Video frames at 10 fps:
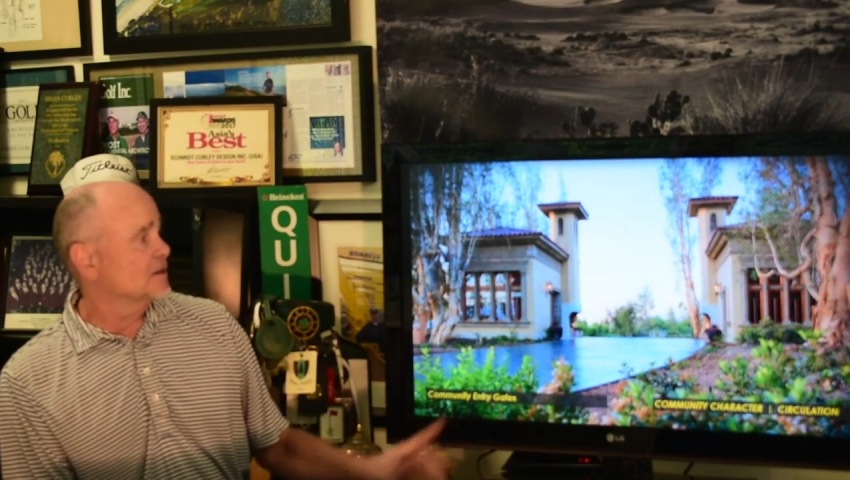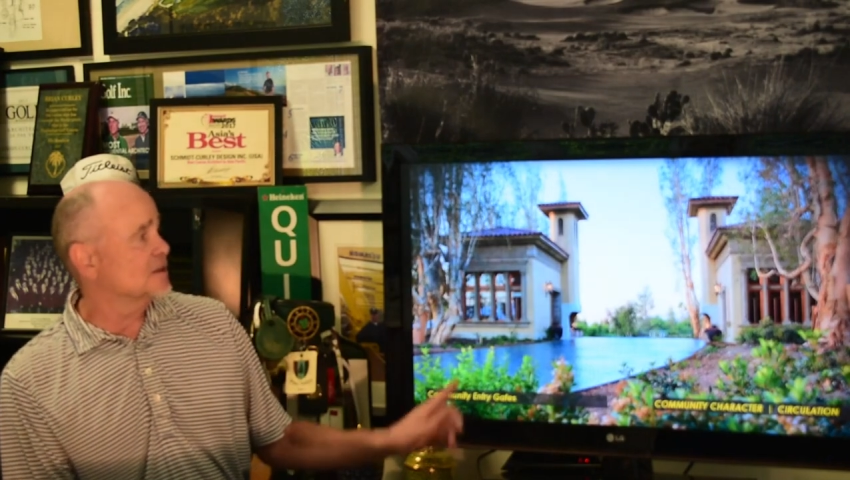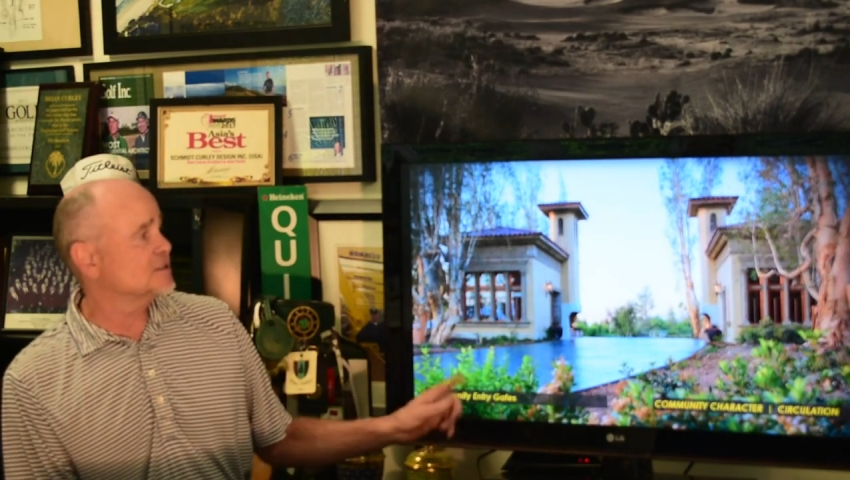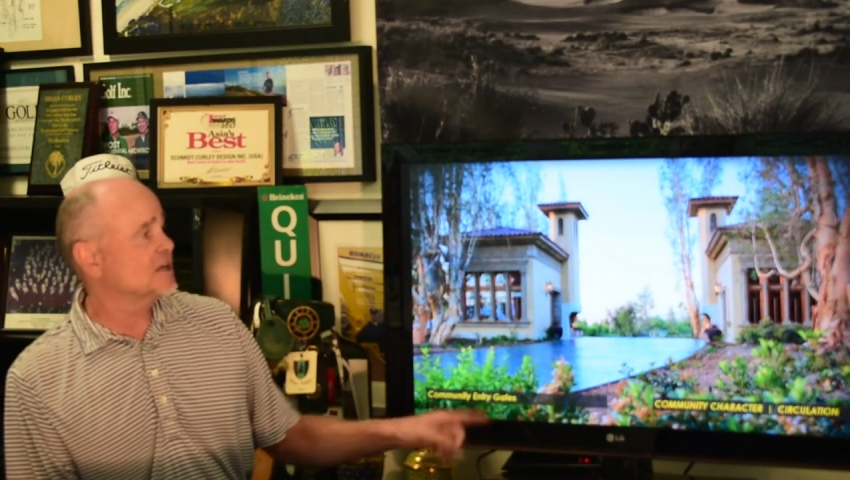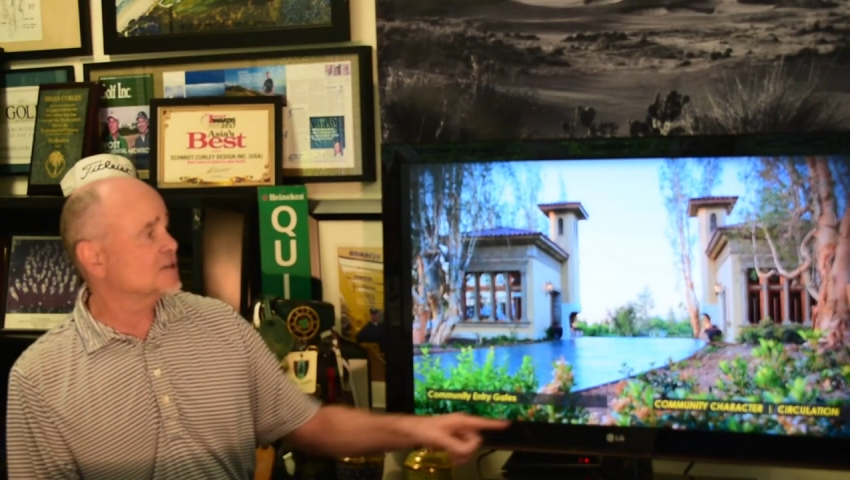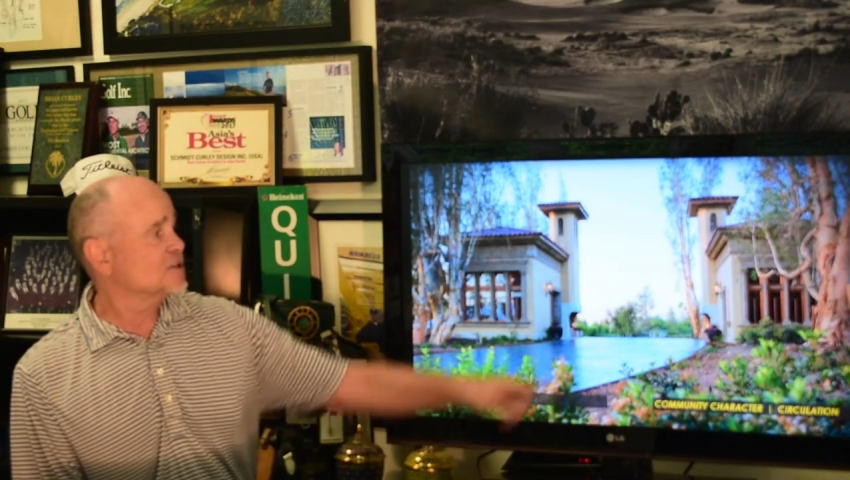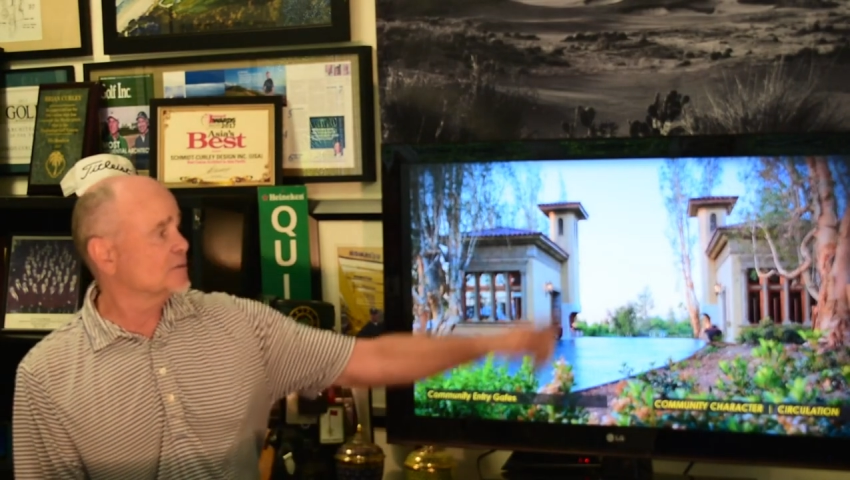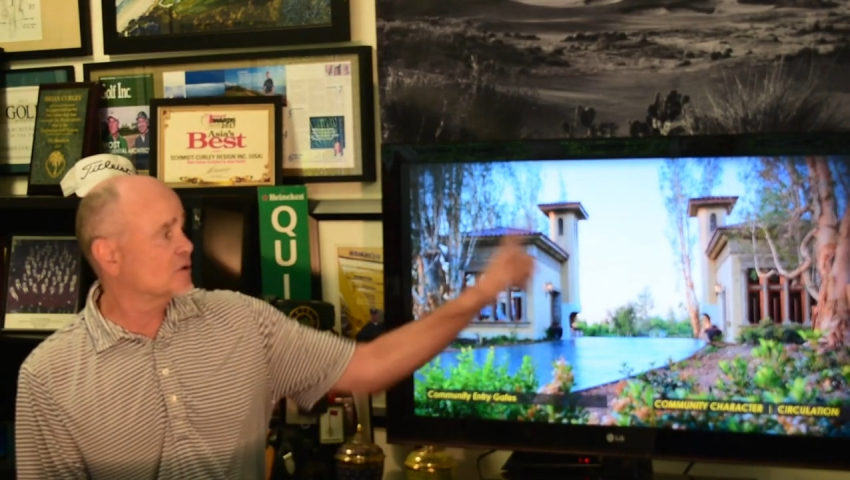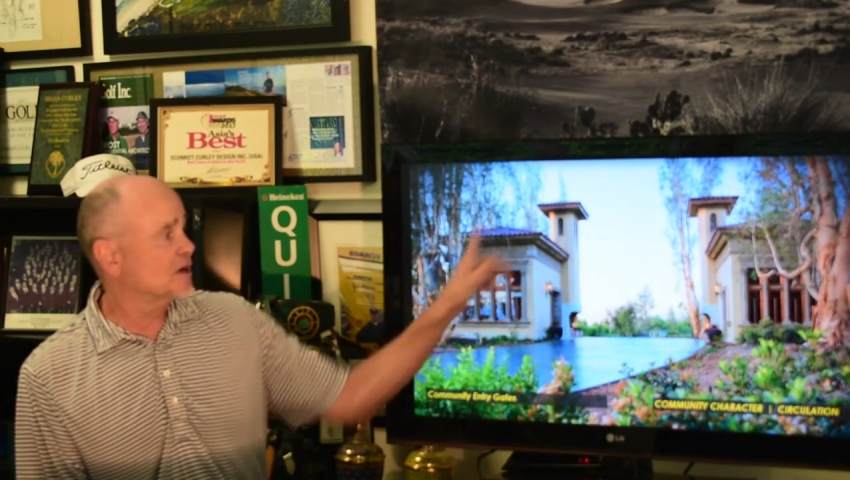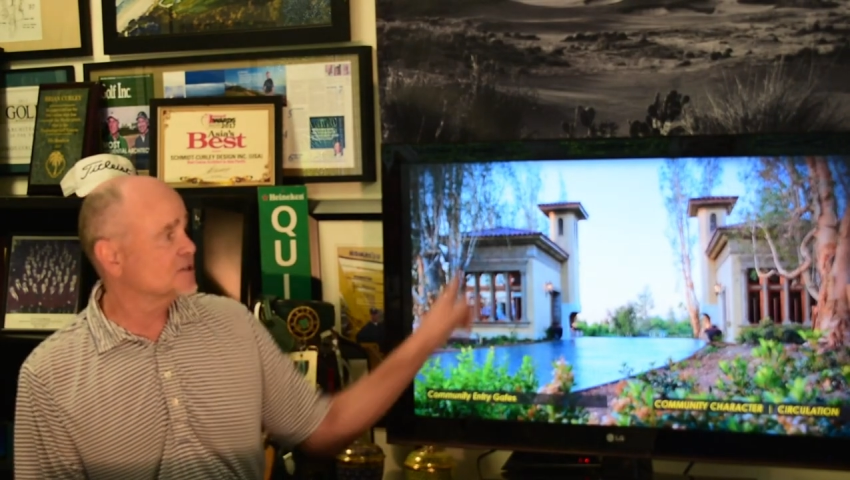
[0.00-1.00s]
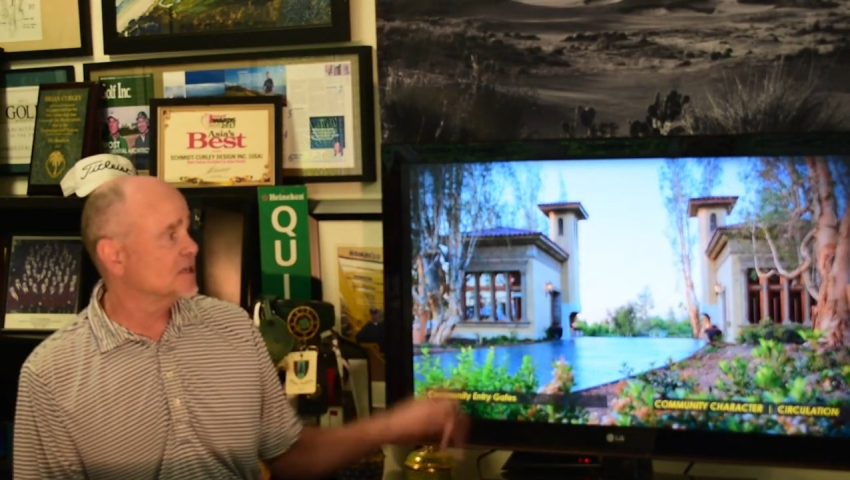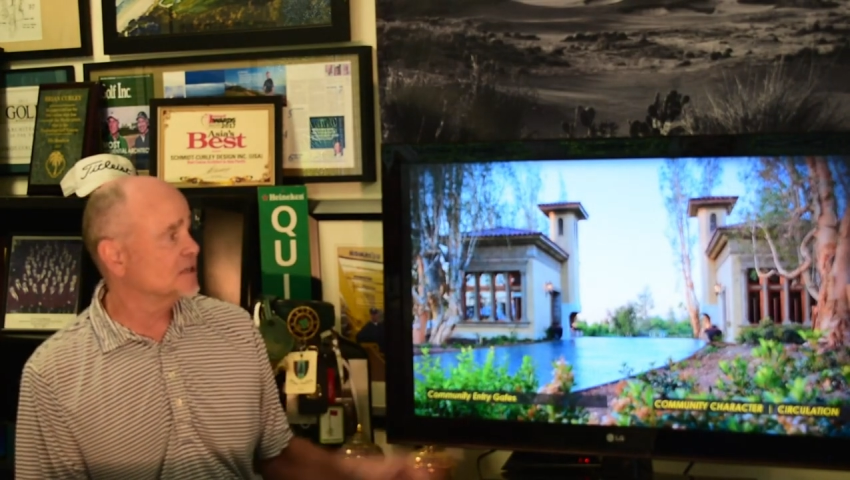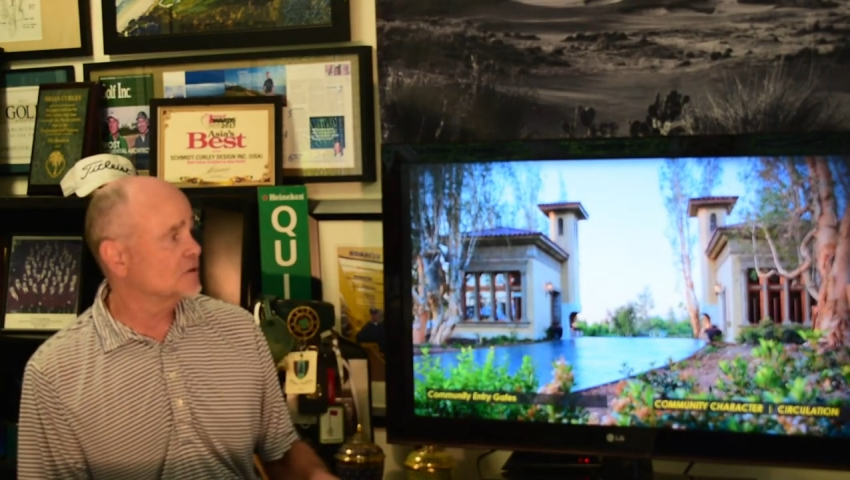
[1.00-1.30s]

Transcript: This is actually a project,